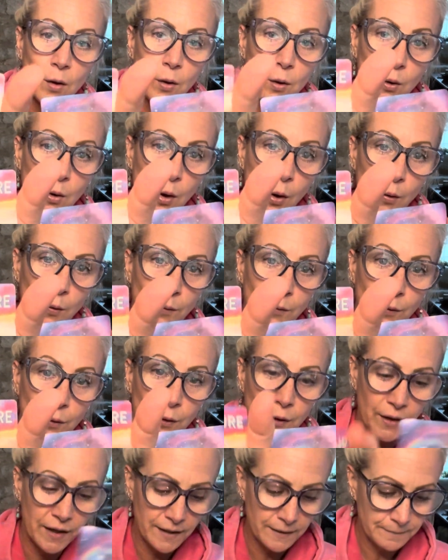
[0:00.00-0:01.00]
Go for
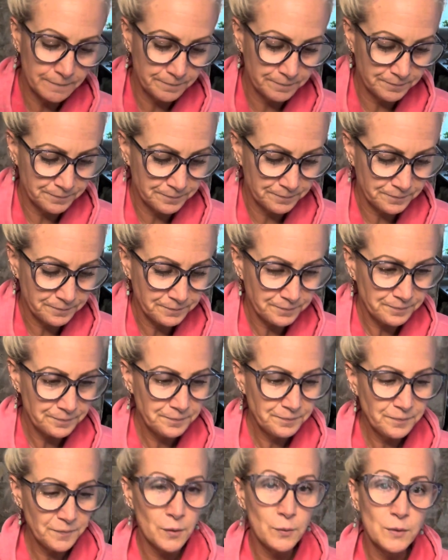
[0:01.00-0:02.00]
it,
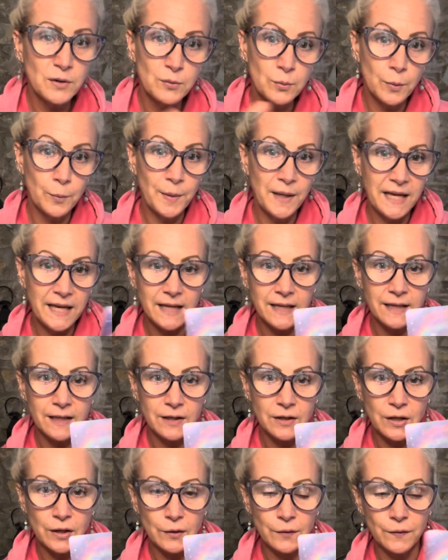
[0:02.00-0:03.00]
which will be in the
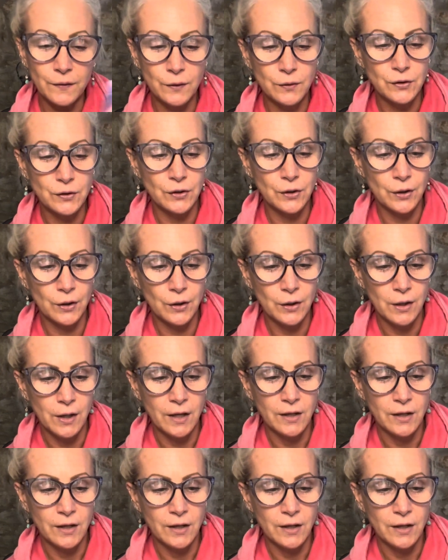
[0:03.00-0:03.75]
near future.